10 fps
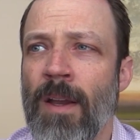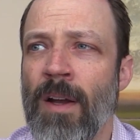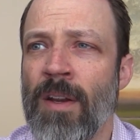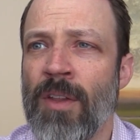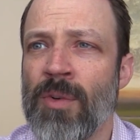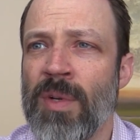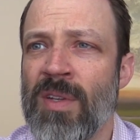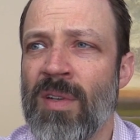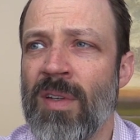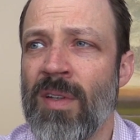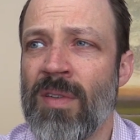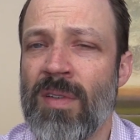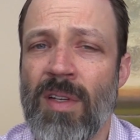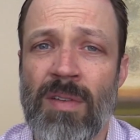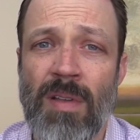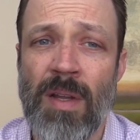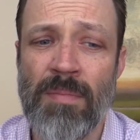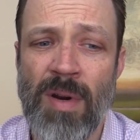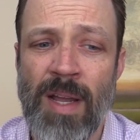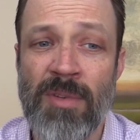Another reason is that
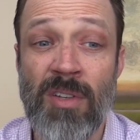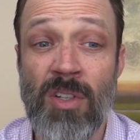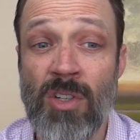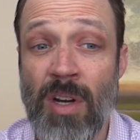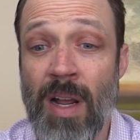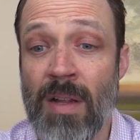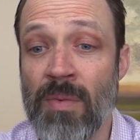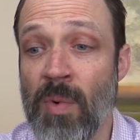perhaps as a child,